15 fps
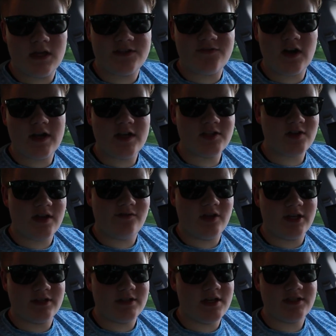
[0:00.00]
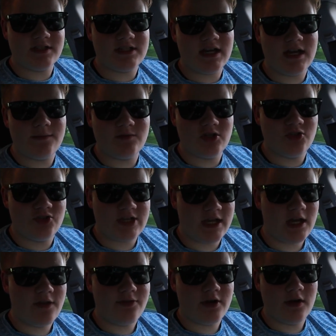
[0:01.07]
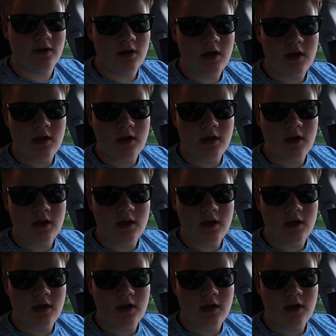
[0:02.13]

It's Friday so I have like tons of time to just hang out there.